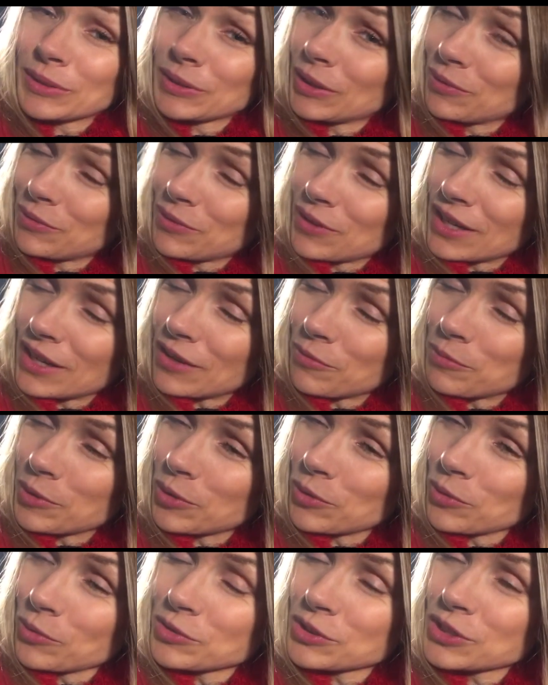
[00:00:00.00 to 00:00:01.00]
if they have
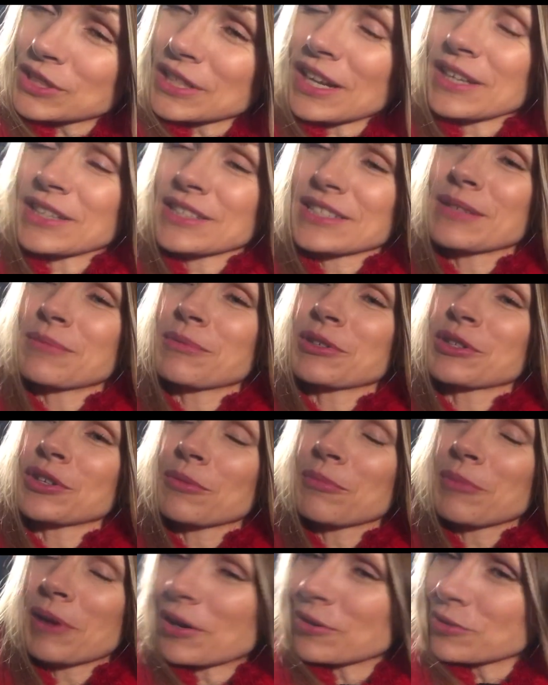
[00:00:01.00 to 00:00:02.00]
been overstepping
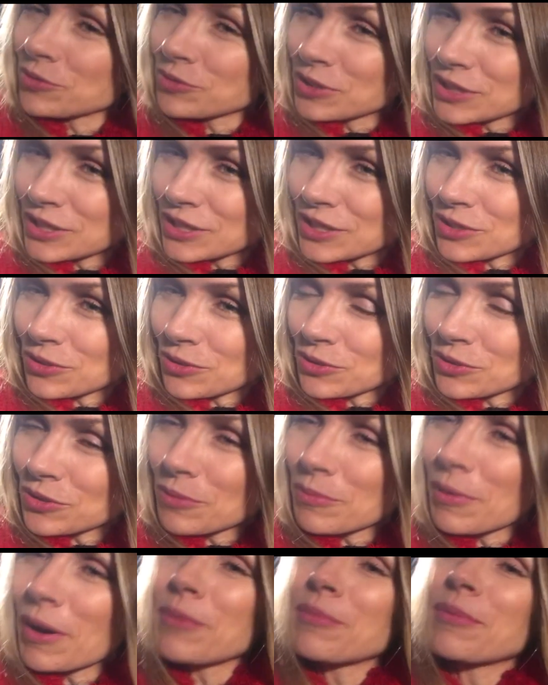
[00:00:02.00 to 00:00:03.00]
your boundaries, it's also
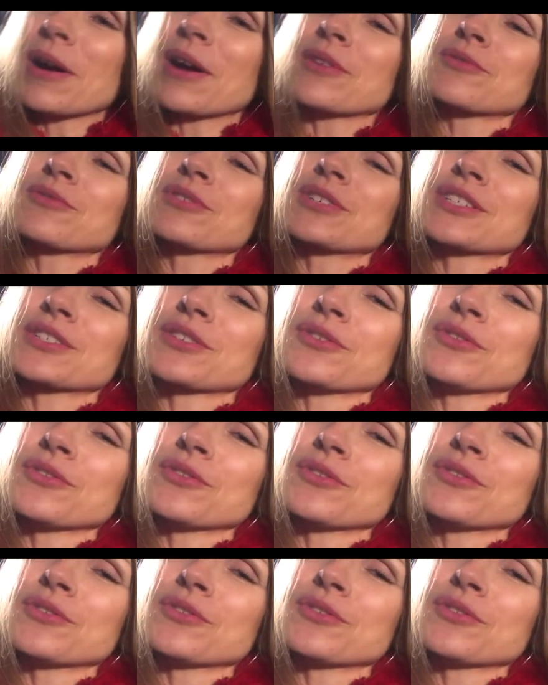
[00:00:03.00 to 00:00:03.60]
about boundaries.